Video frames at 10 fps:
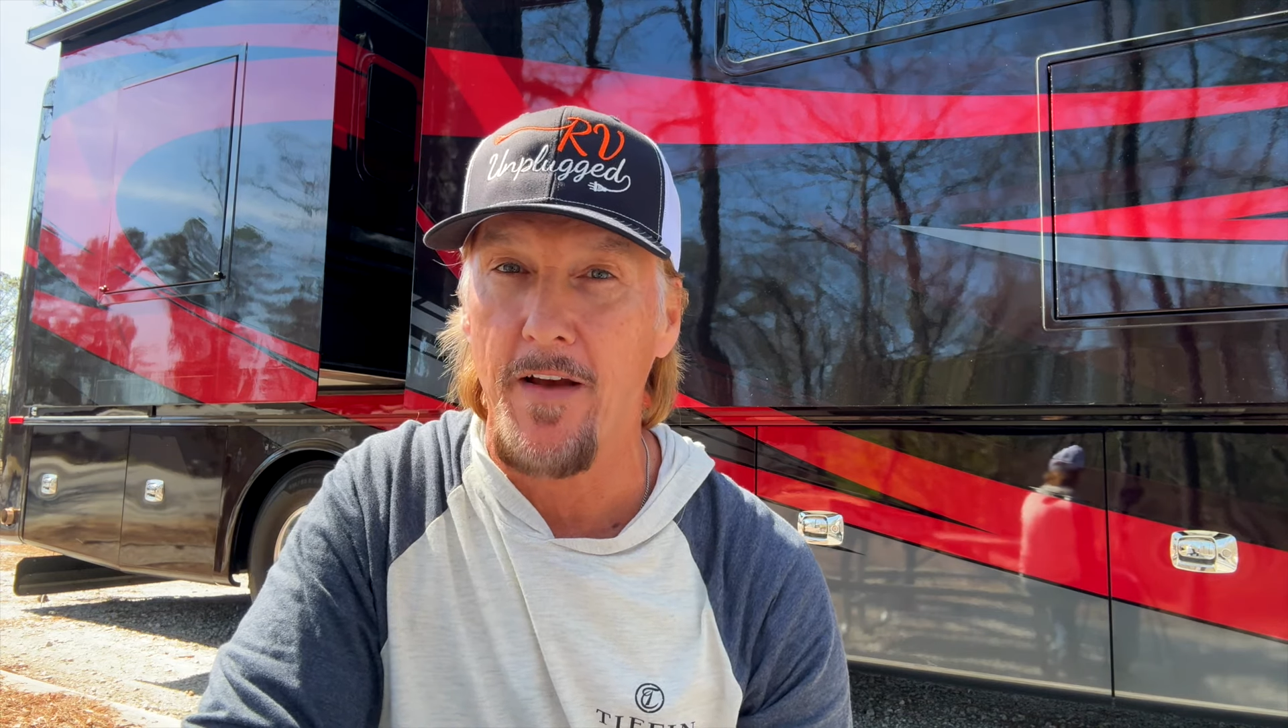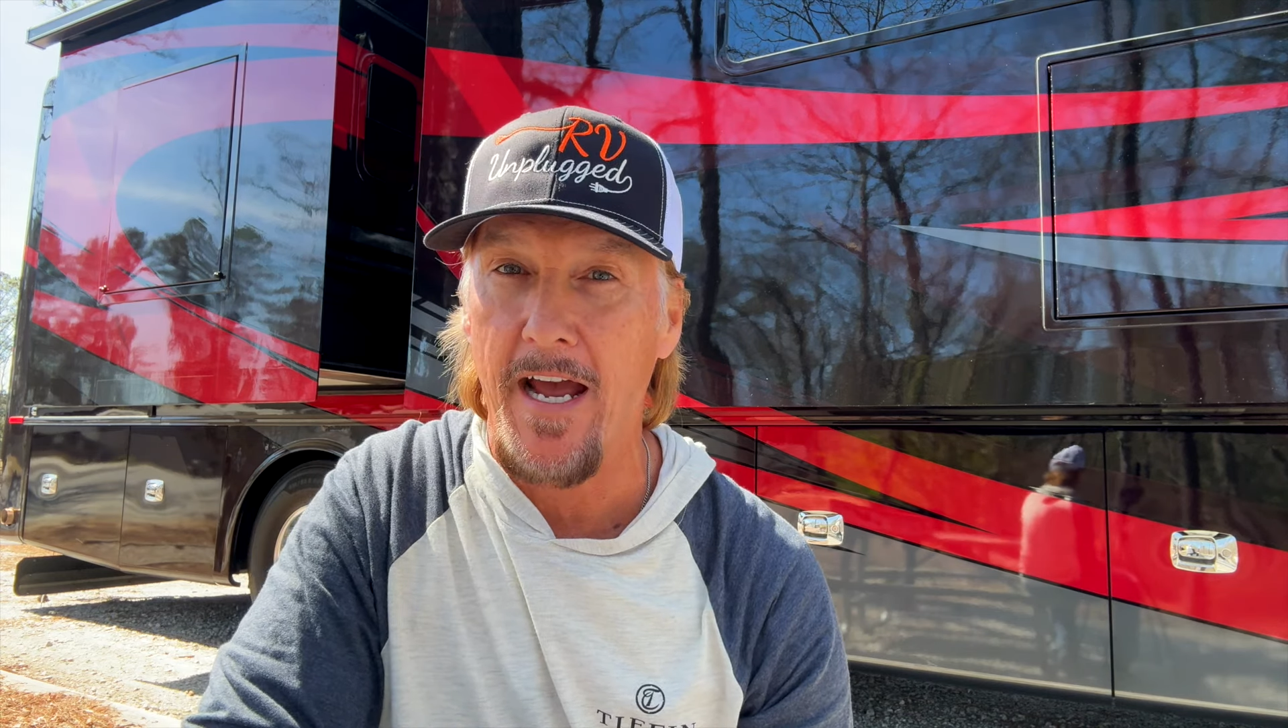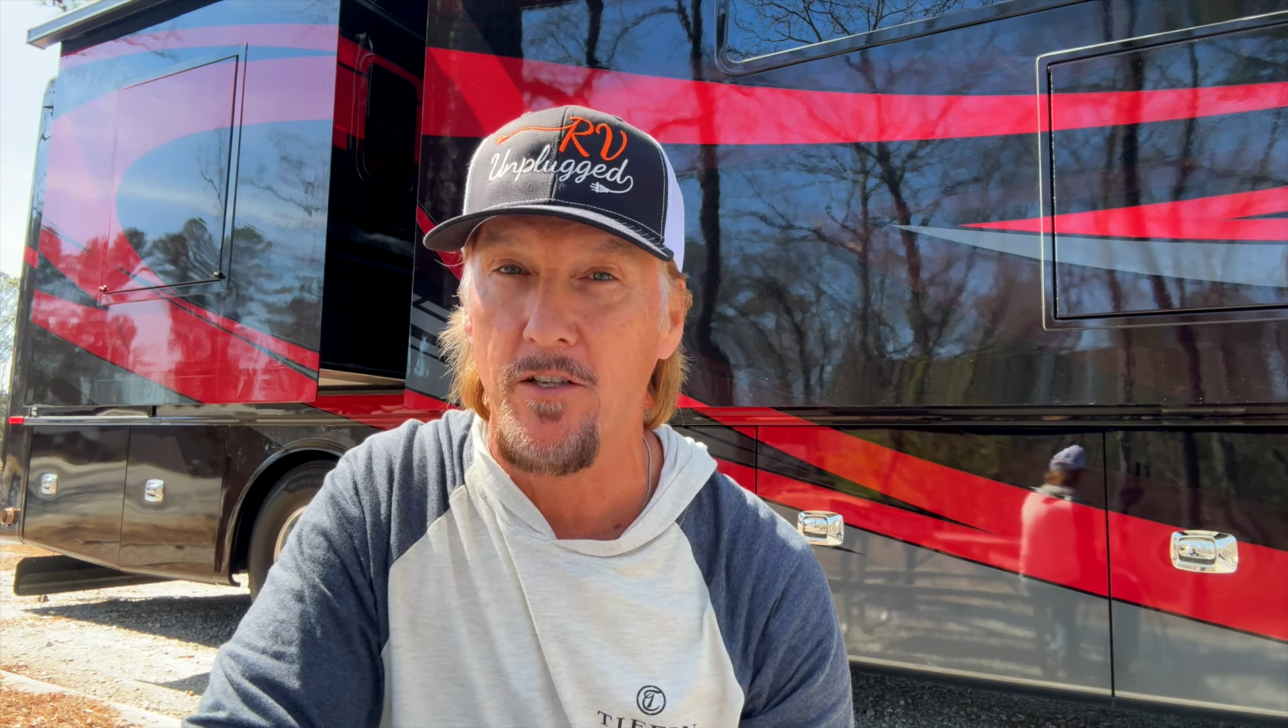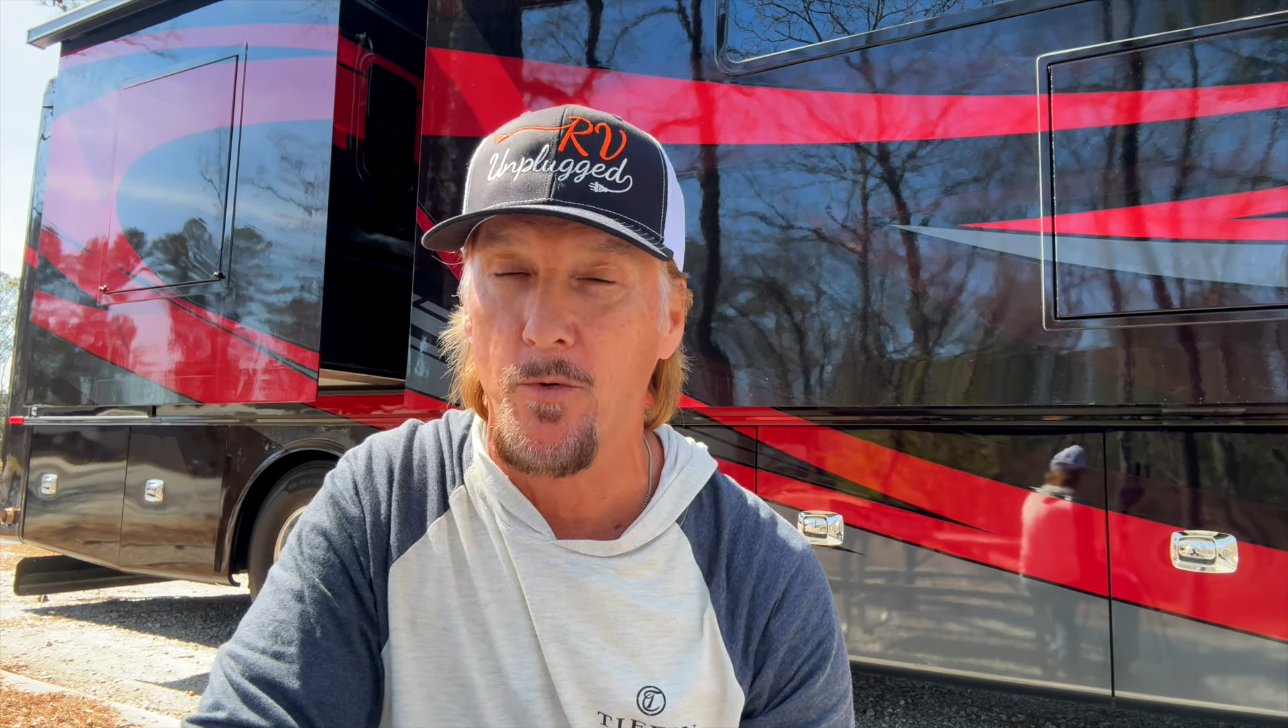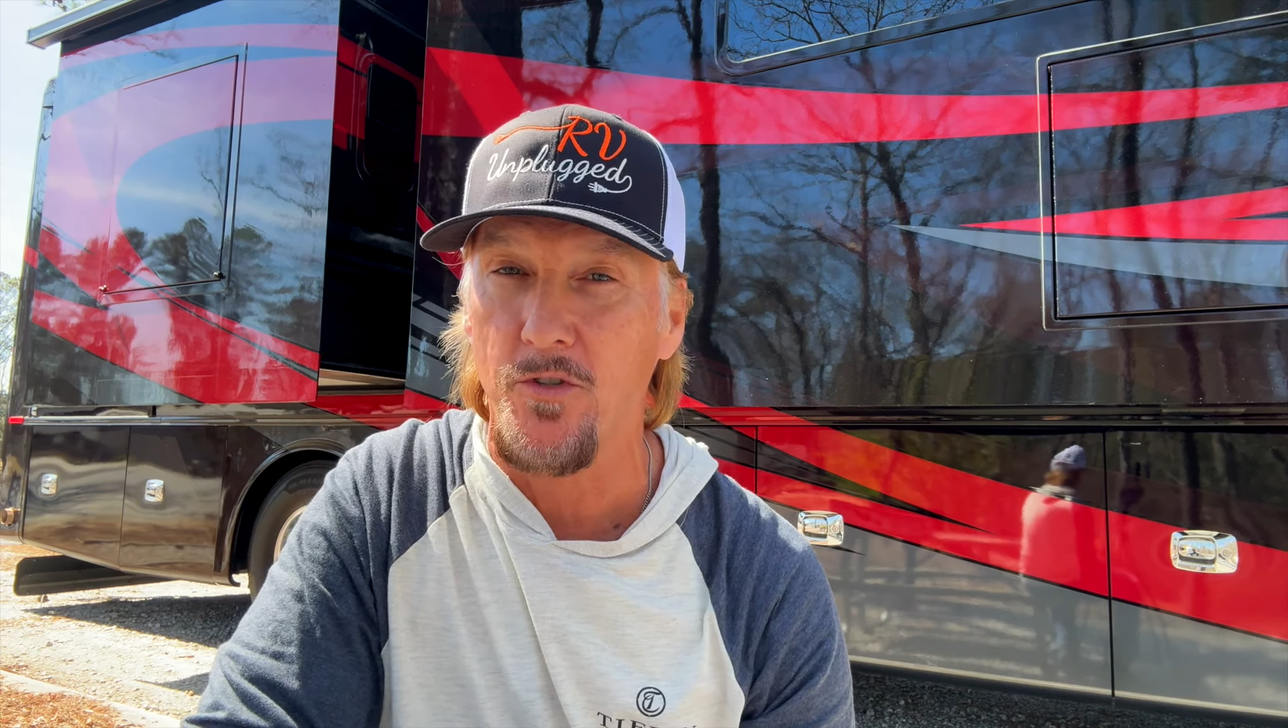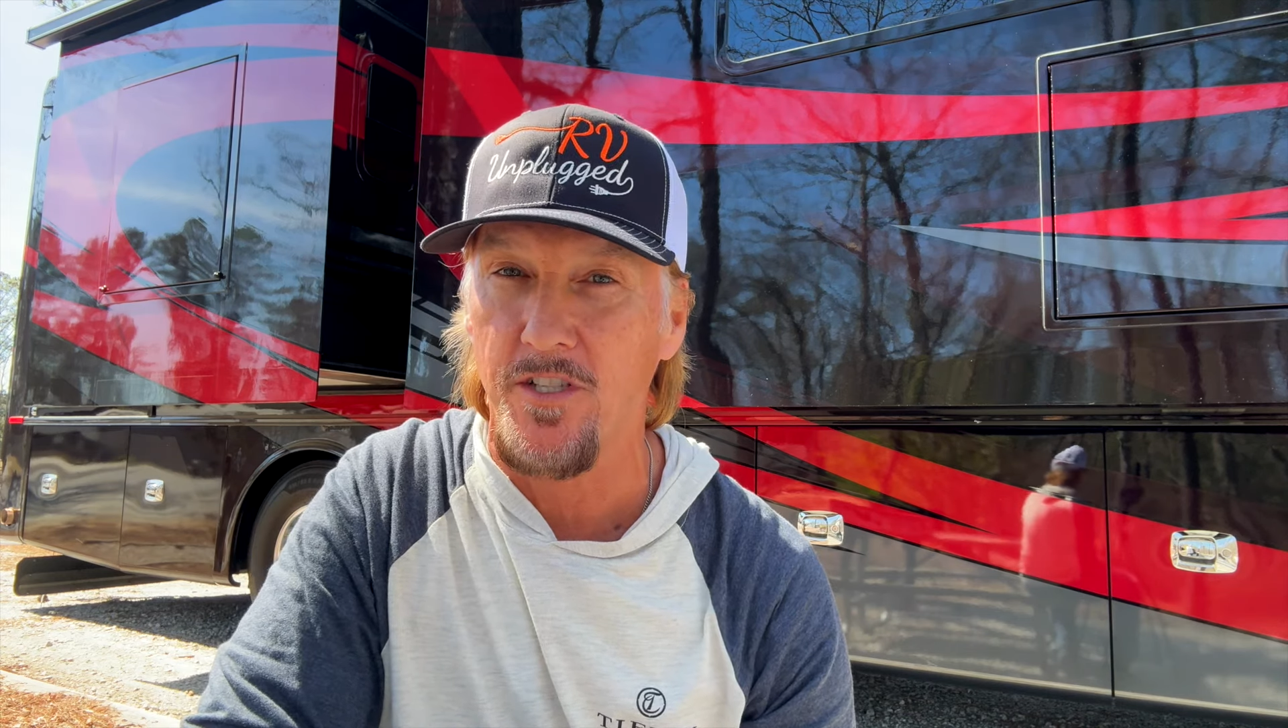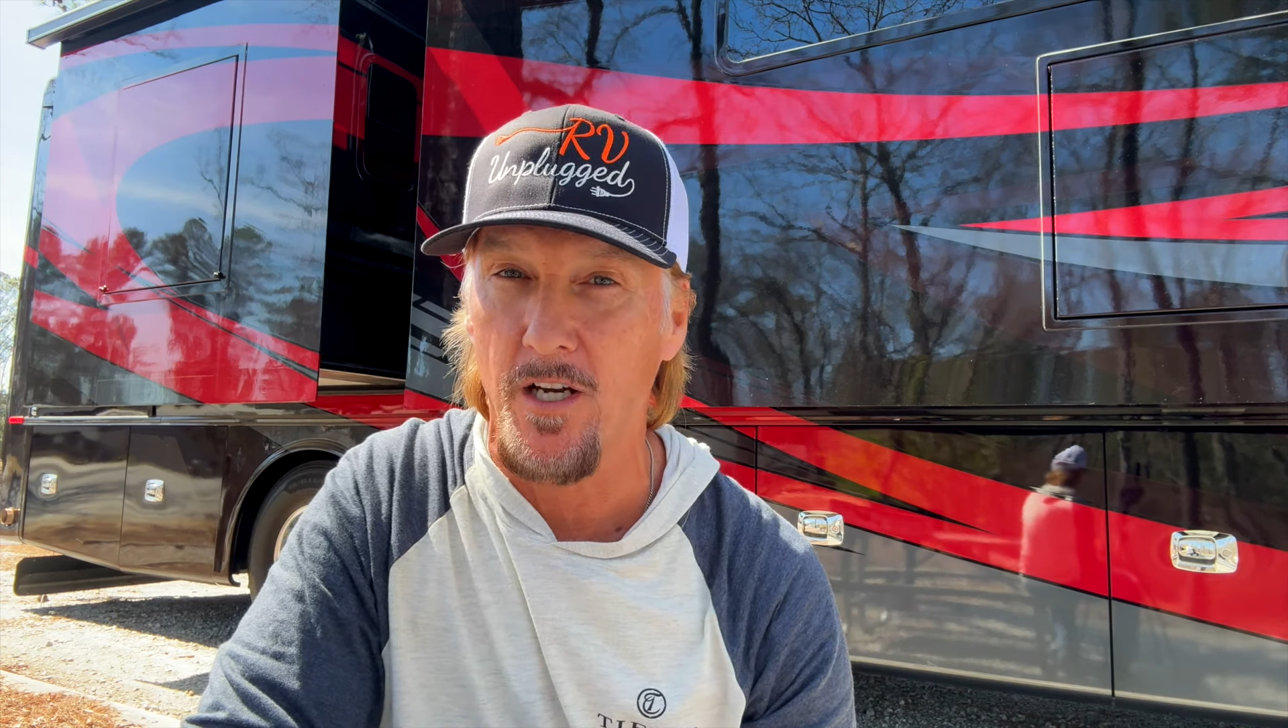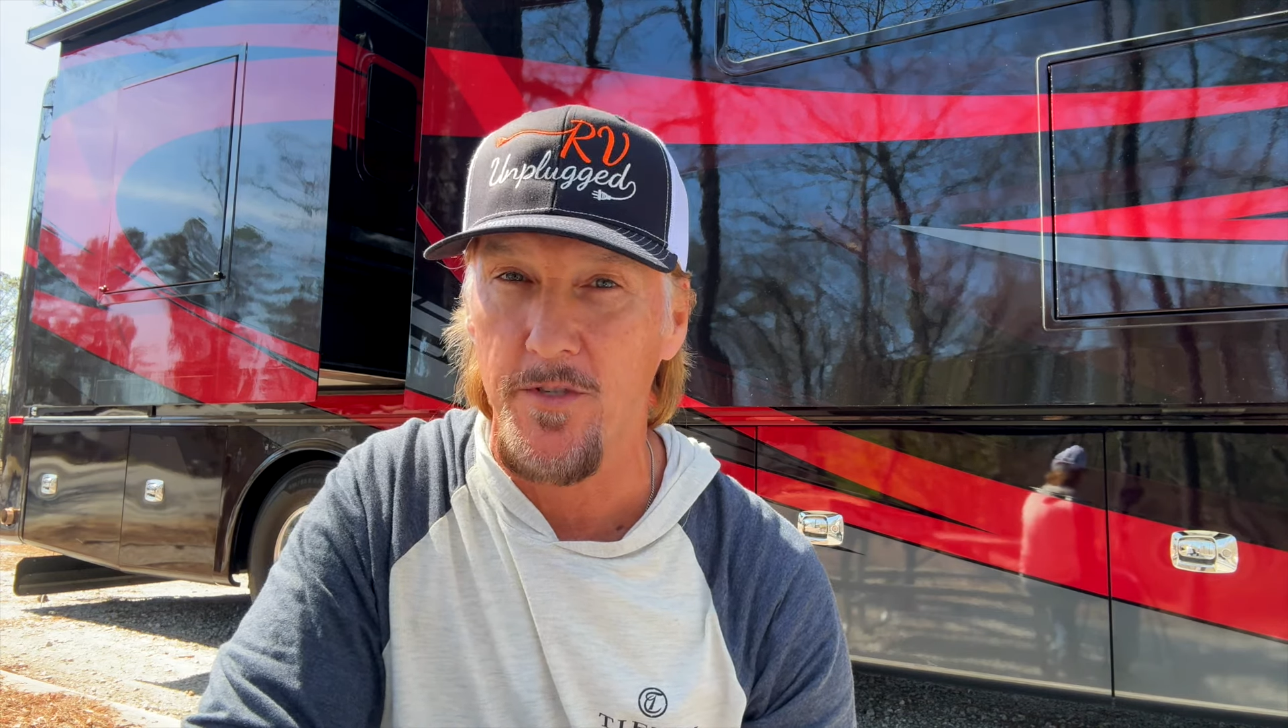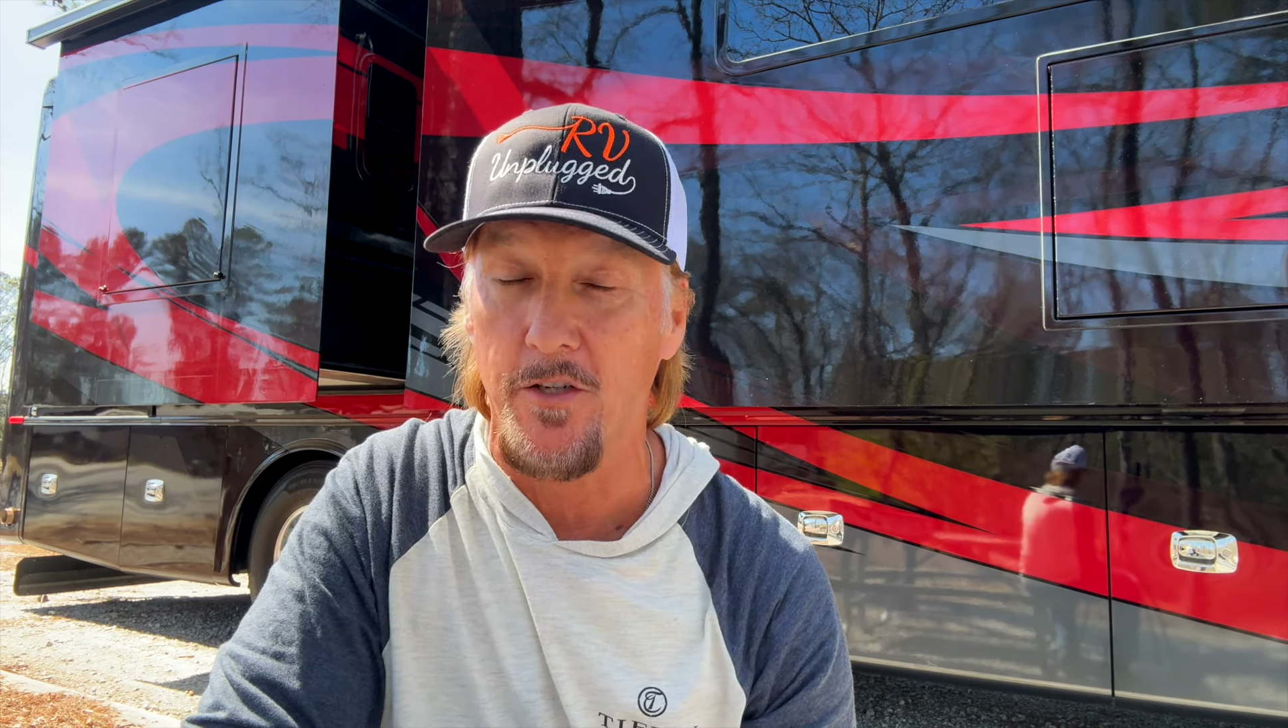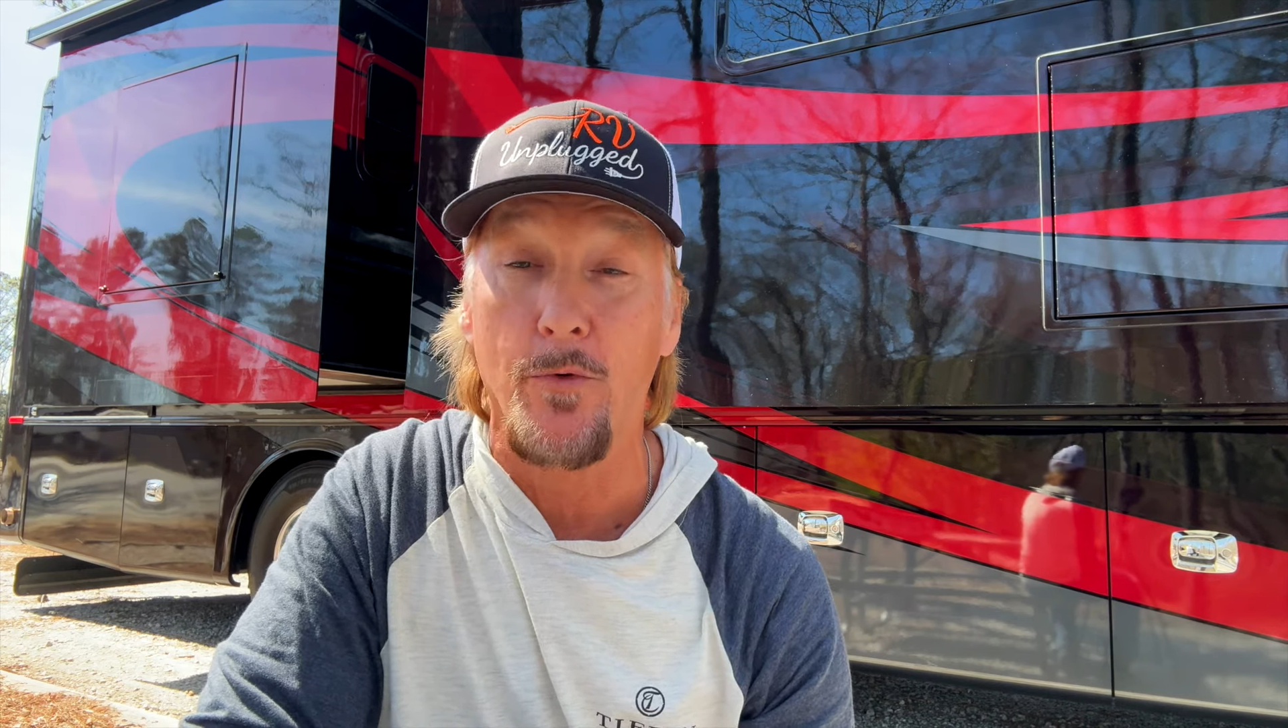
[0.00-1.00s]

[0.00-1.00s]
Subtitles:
valuable subject